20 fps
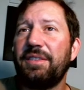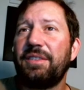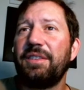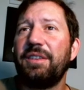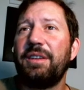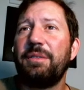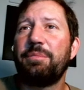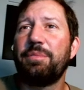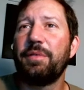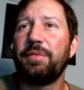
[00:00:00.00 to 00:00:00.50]

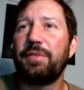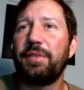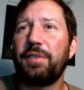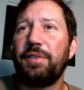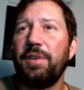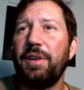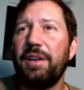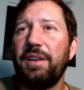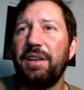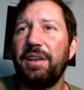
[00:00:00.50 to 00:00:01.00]
good. Proof of
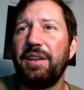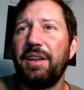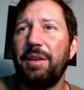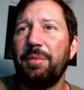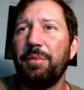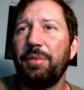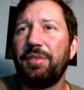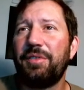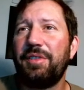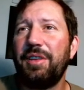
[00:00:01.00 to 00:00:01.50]
credit
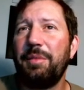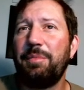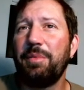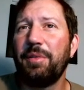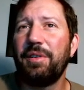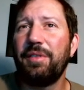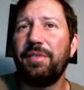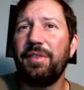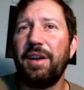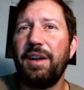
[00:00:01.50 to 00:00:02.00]
enables deeper
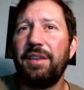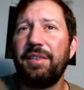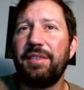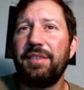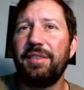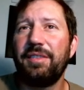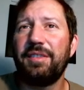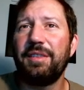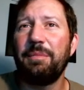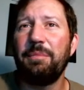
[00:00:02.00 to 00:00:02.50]

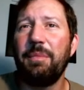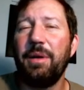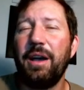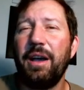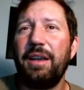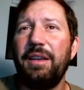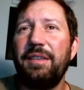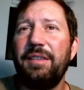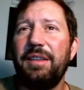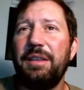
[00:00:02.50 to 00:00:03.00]
devices to
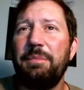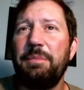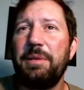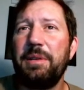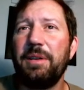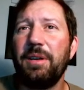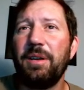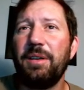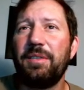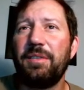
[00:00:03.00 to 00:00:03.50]
mine
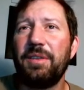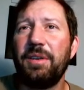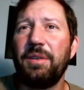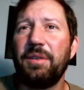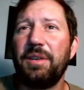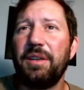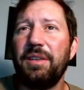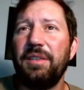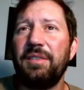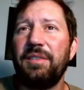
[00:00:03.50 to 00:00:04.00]
DPR
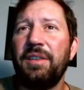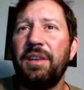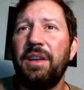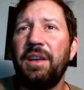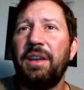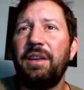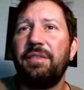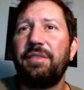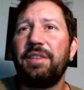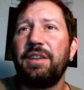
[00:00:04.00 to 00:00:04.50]
tokens
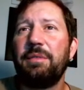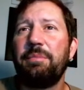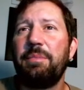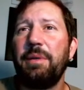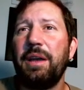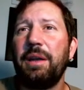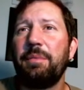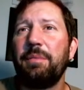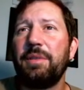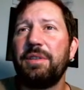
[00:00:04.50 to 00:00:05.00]
via
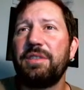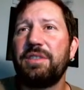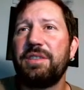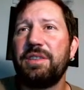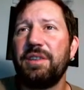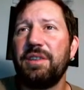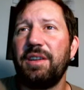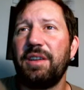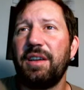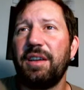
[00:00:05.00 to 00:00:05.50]
bandwidth
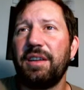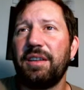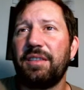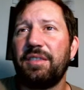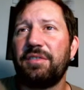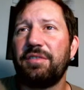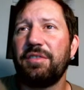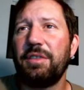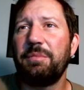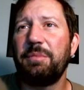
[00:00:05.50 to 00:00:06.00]
sharing at
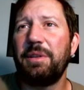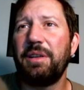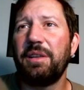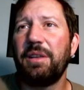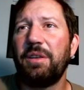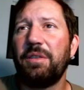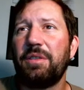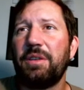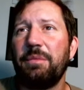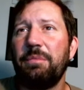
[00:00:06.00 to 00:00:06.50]
extremely
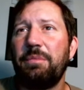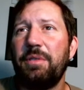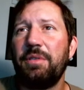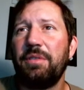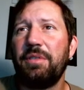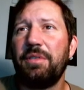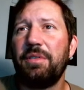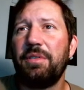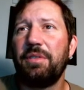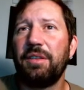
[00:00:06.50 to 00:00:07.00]
low
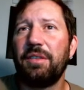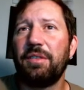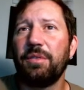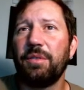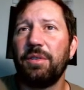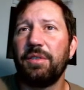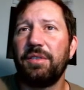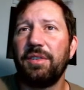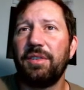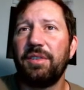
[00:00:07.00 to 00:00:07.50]
computing
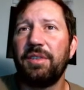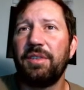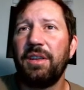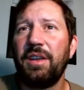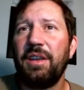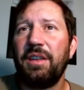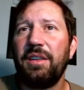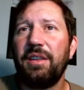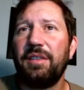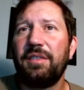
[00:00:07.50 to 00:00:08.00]
resources.
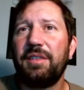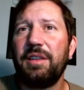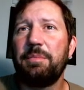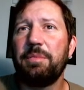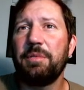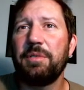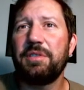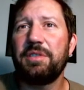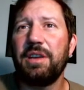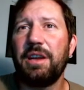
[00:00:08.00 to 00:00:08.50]
The
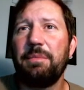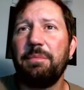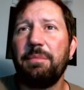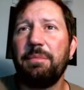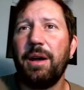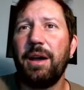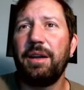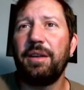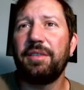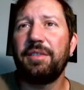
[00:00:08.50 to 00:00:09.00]
Deeper Chain
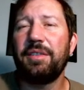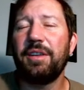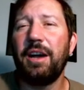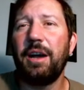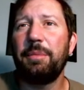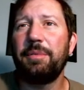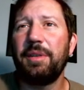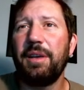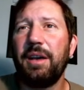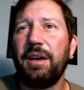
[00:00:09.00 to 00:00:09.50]
miner
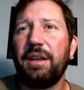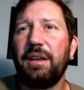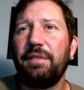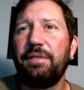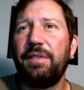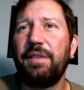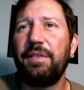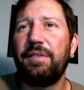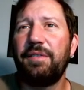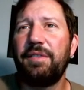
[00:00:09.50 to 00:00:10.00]
tops out
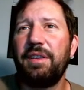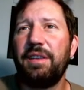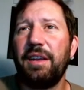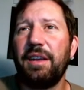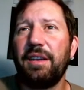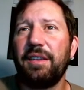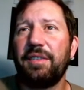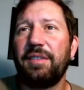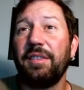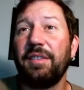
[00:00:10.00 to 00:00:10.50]
at
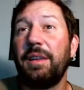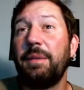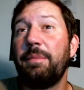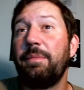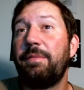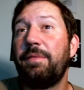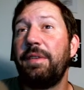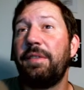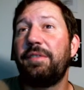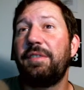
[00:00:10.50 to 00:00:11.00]
a
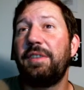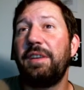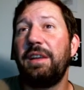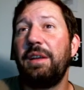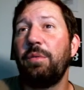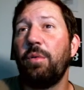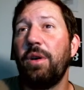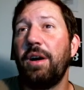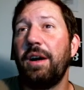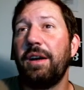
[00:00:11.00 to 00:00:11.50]
slim
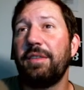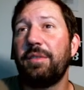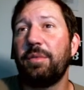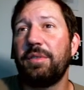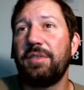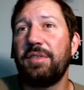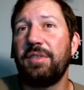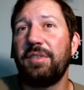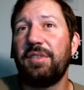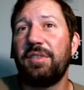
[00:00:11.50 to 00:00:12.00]
15 watts,
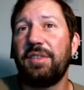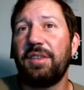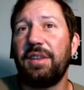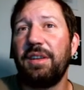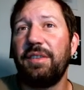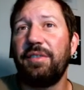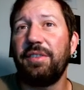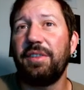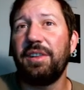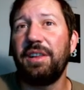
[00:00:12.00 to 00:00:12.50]
which is
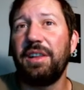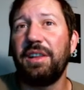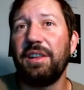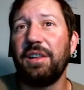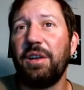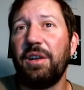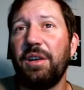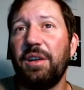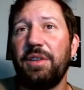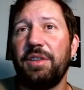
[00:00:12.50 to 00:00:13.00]
significantly
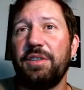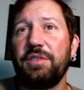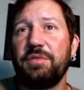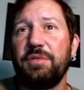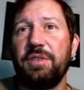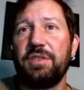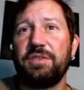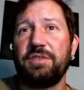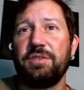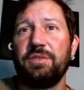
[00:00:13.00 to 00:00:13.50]
lower than
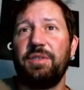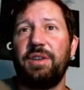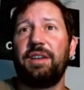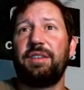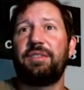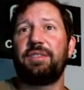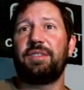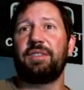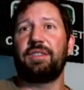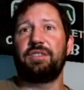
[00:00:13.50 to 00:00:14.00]
traditional
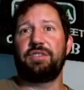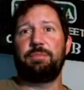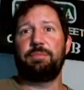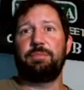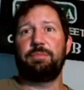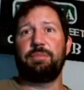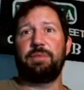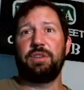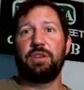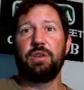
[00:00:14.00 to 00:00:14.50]
ASIC and
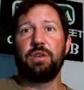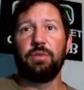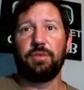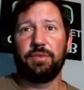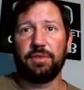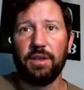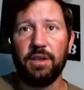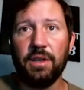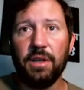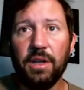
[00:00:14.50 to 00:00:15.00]
GPUs.